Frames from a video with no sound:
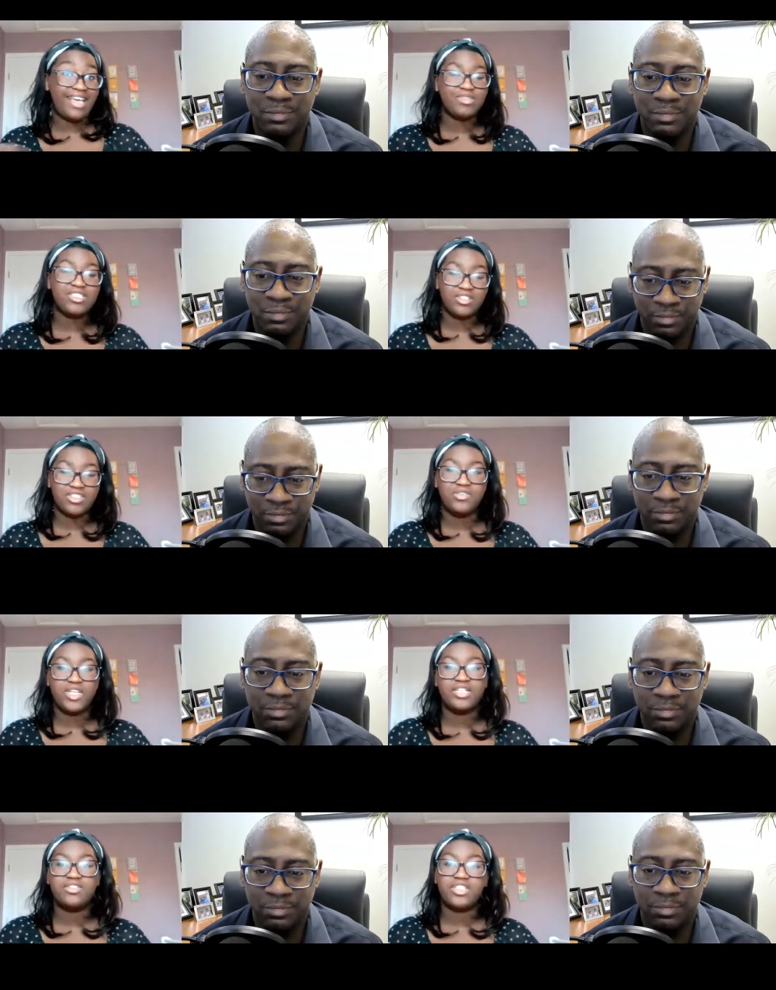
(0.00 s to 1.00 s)
Speaker 1: I am still a
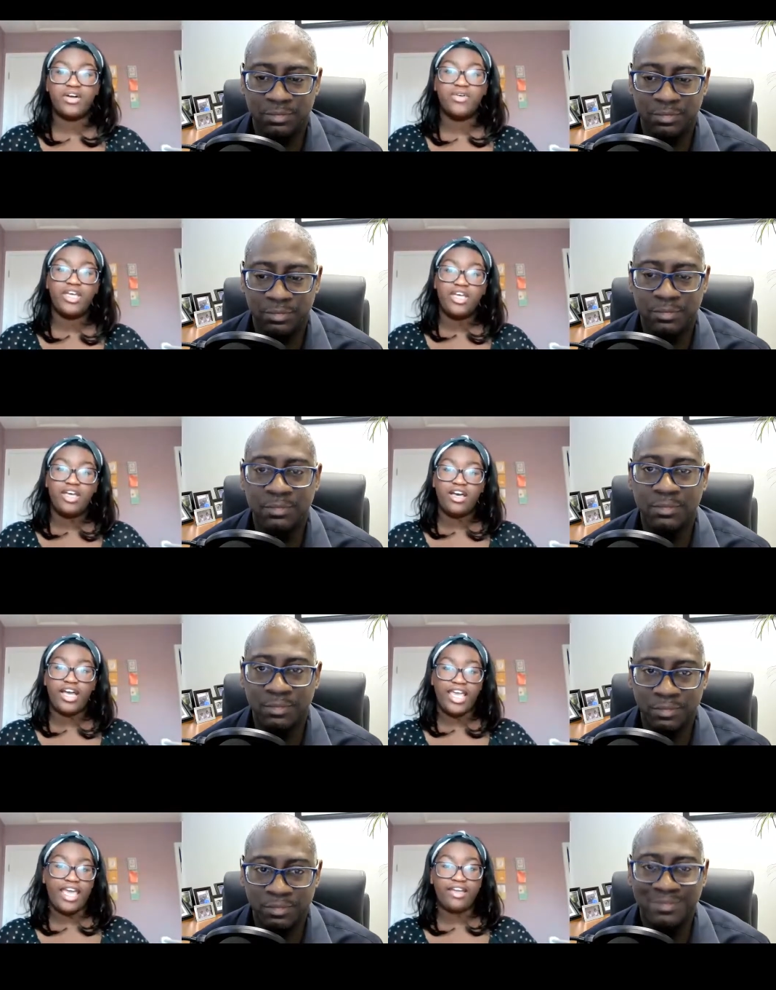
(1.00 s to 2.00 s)
student. So
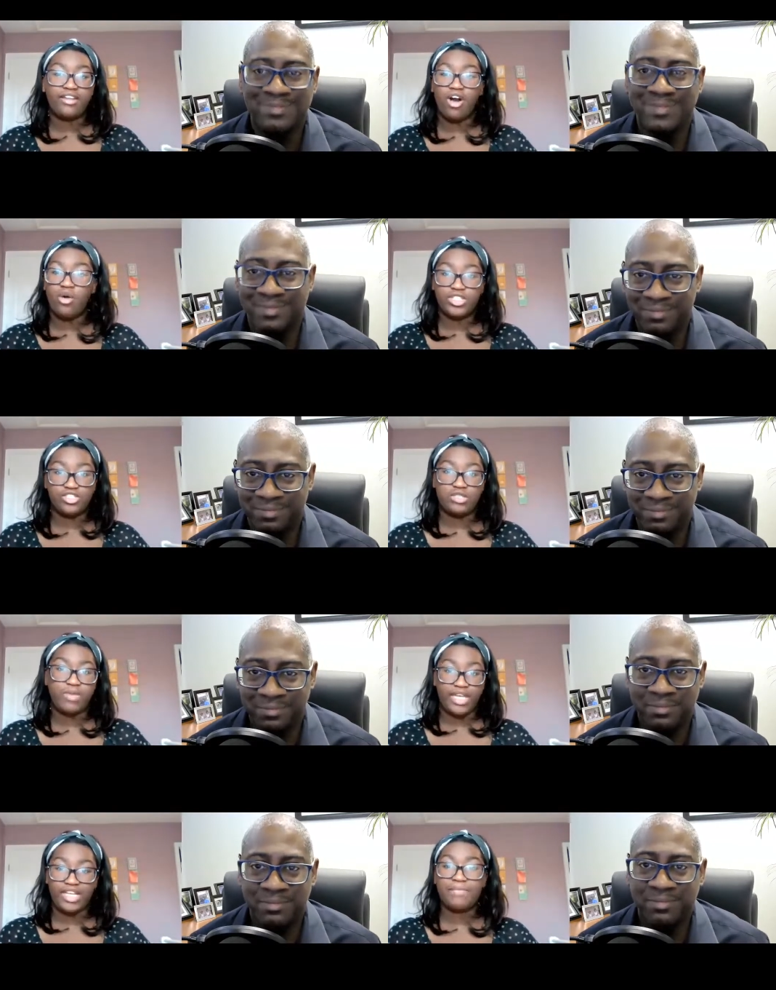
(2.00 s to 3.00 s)
I can't always just
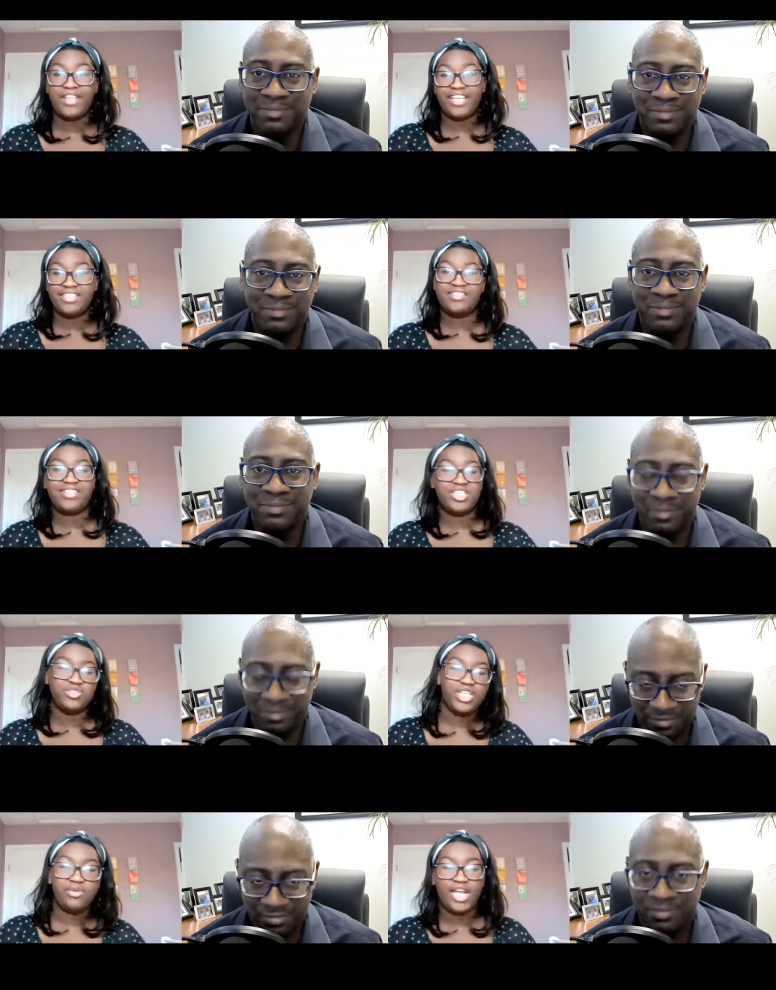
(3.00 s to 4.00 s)
pick it up. I like to
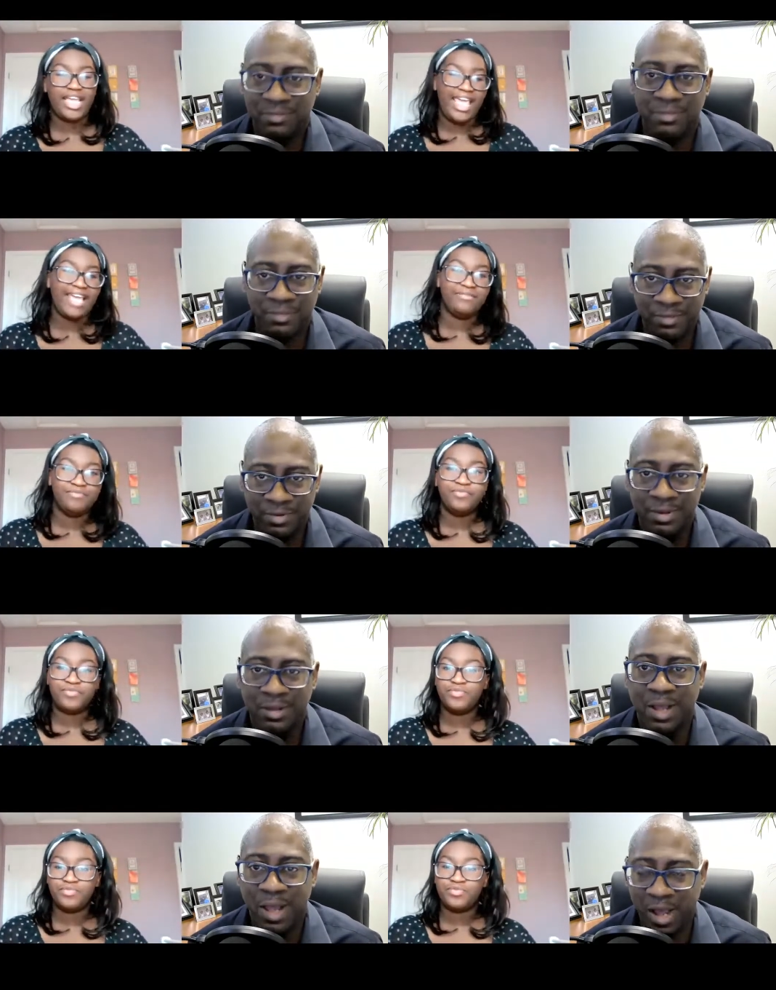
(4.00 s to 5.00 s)
schedule it when I can.
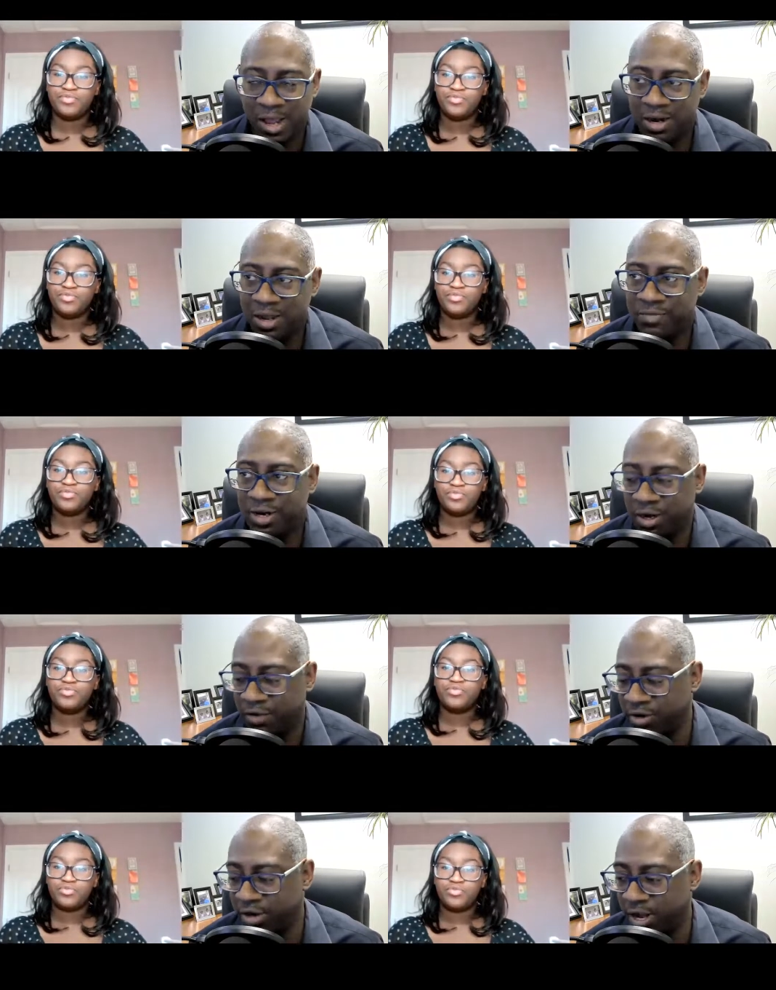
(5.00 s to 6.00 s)
Speaker 2: I love it. I
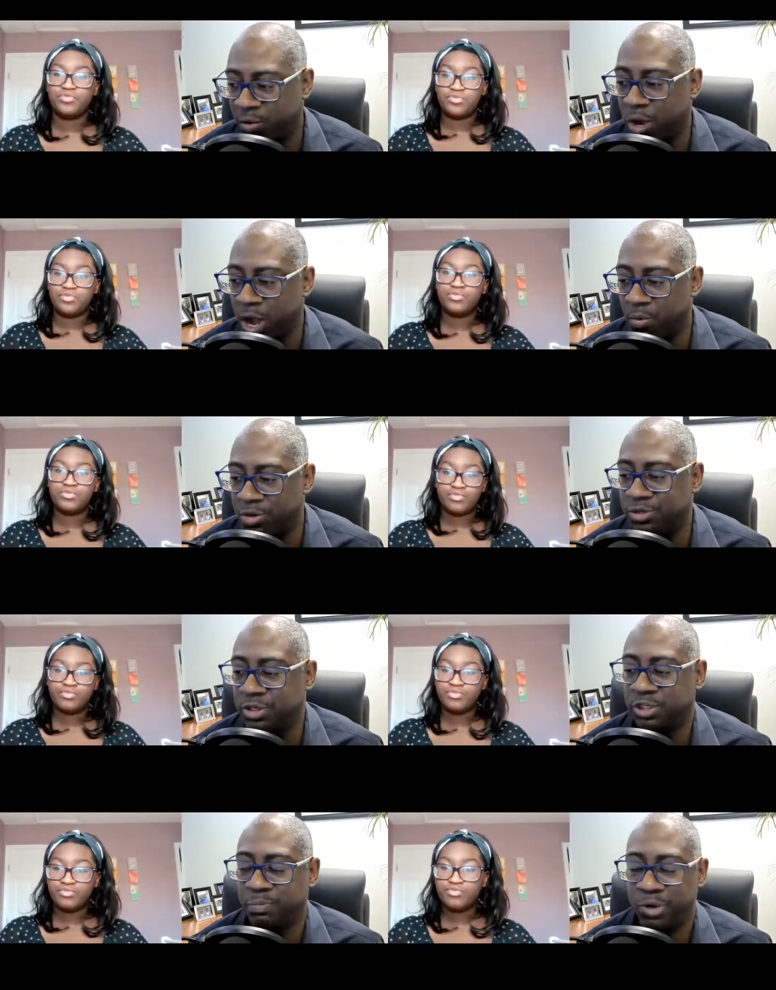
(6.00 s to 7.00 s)
love it. Now, I want you to
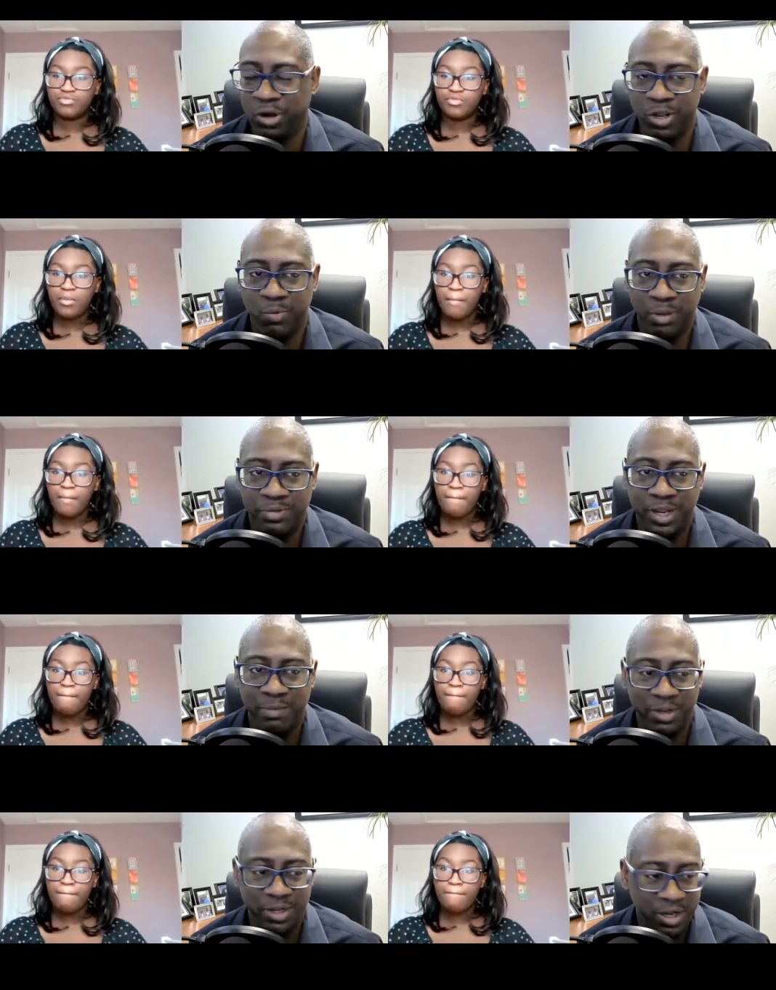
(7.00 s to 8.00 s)
spell your website
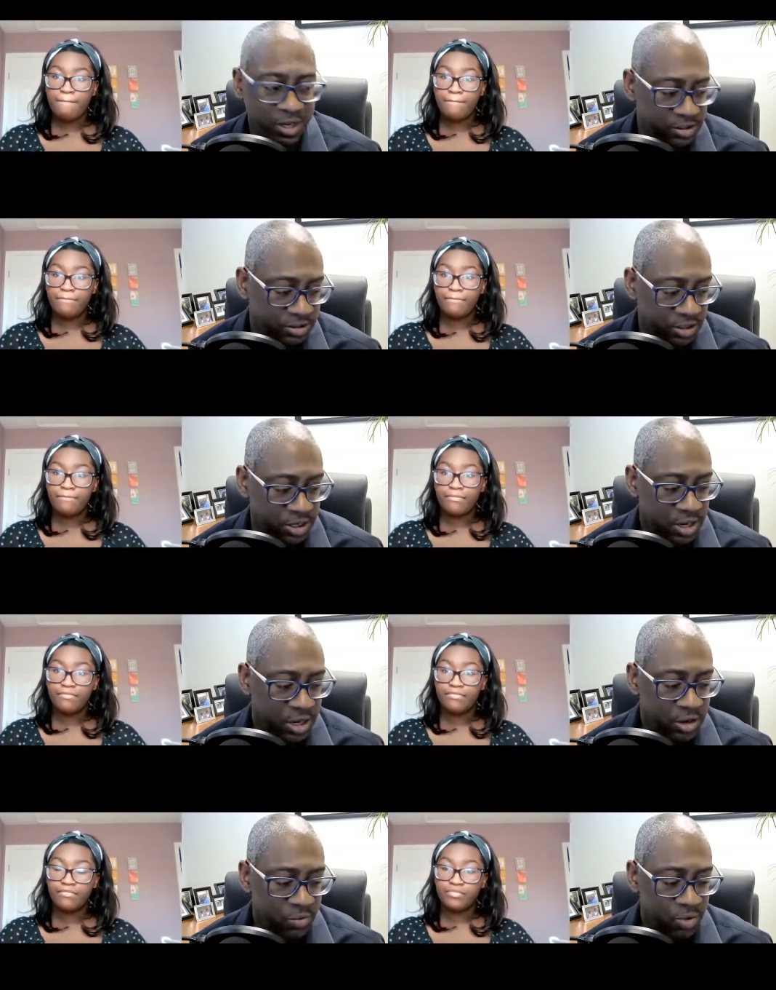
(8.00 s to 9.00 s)
because
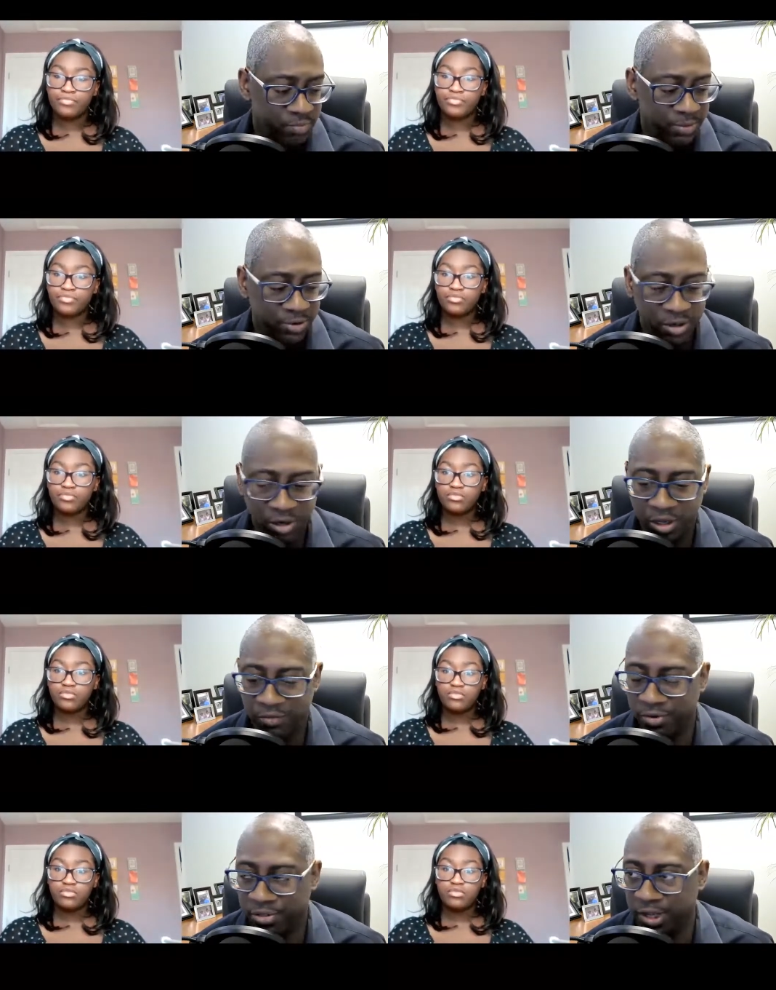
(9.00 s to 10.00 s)
when people are looking
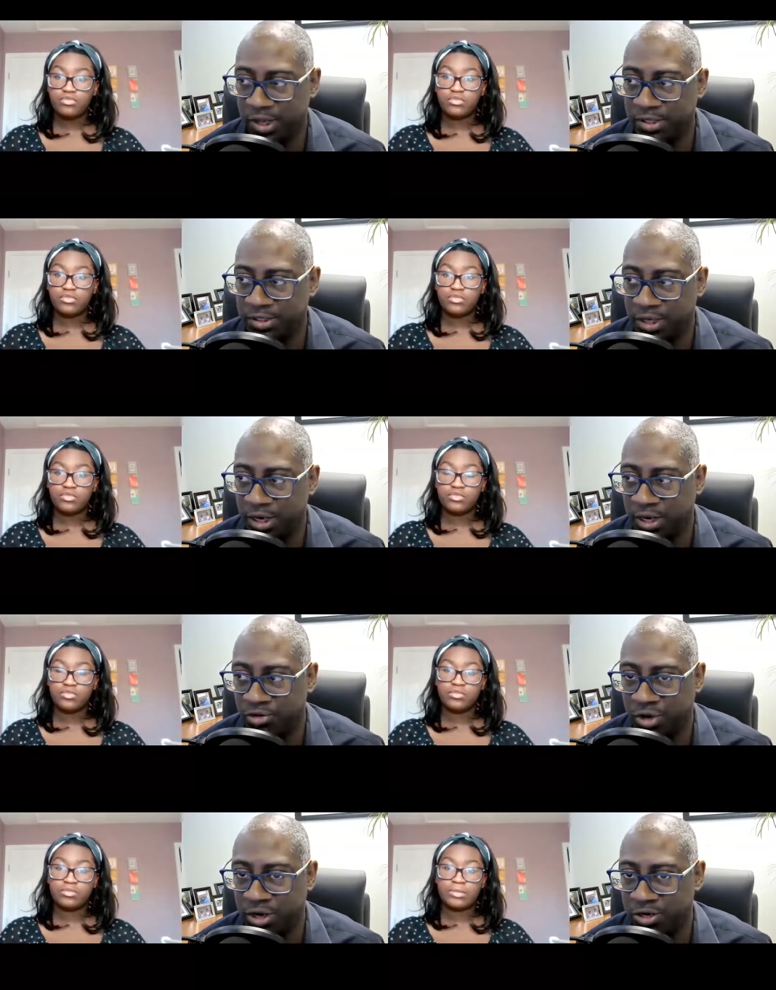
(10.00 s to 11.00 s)
for things and they try